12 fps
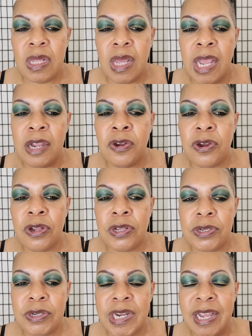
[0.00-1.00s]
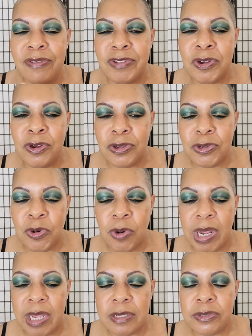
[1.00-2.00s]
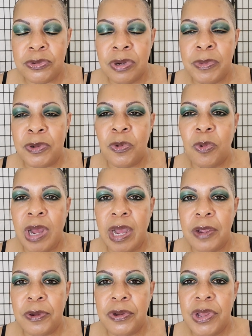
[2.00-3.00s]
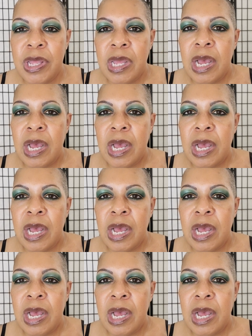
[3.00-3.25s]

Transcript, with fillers: I call her, and I haven't called her Quiet Storm in a while.